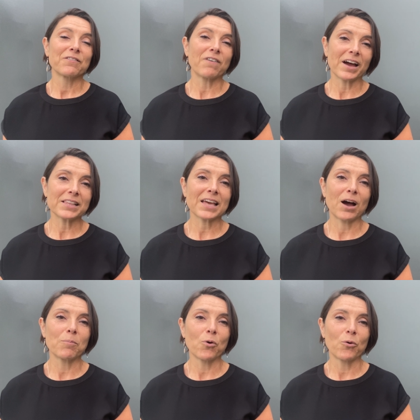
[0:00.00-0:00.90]
find
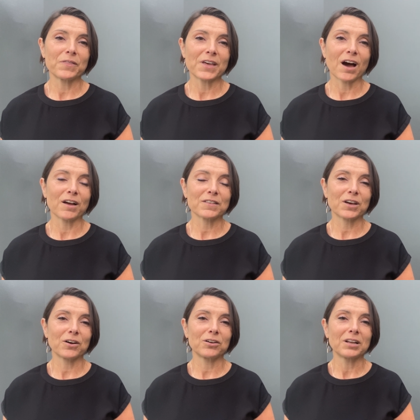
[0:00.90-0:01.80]
out more in the
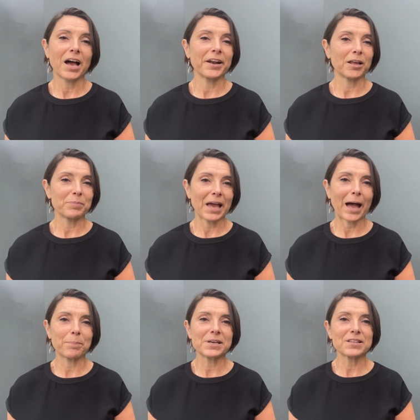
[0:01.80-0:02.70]
article, and I'd be
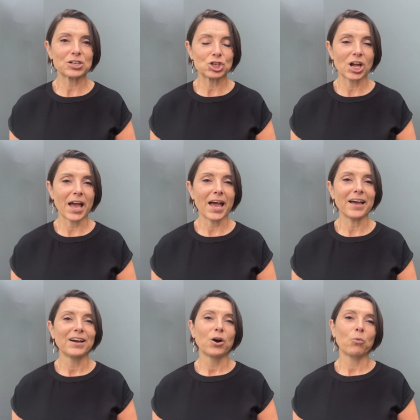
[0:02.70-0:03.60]
happy to
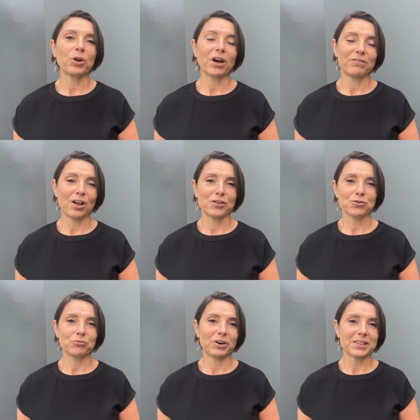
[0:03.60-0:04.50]
share what I've
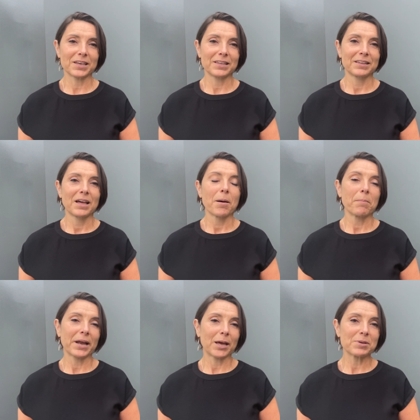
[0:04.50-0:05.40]
learnt already.
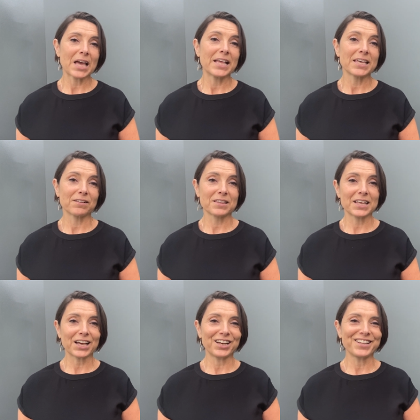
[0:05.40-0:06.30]
My name is Adele
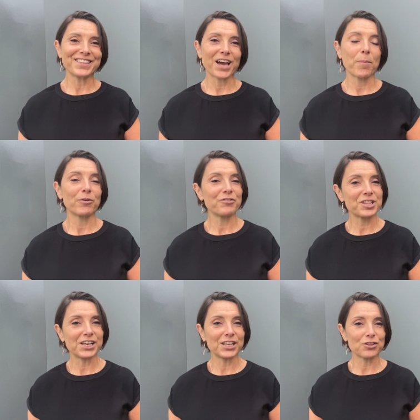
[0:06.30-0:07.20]
Stickland. I'm a
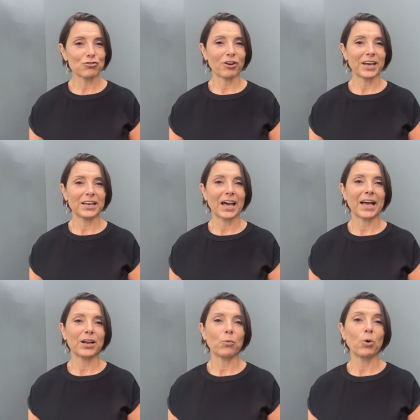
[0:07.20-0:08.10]
resilience trainer
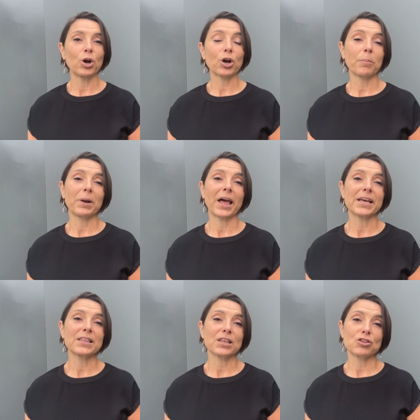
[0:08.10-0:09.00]
and a
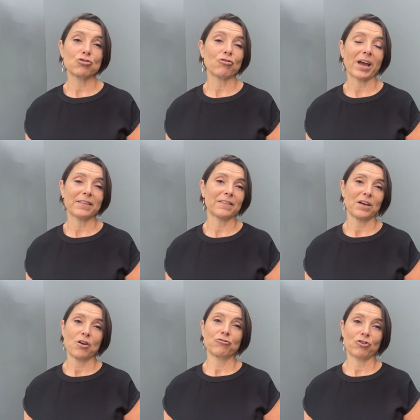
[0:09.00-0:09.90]
workplace stress
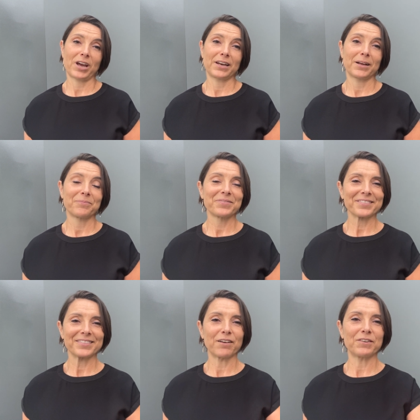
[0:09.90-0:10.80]
trainer.
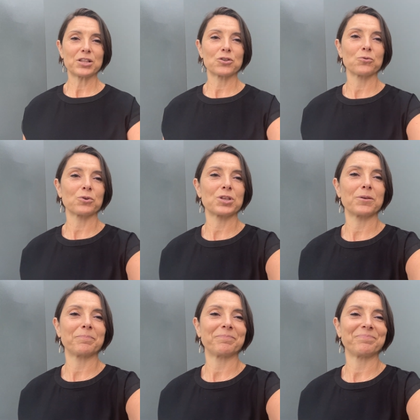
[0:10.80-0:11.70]
Lovely to talk to you.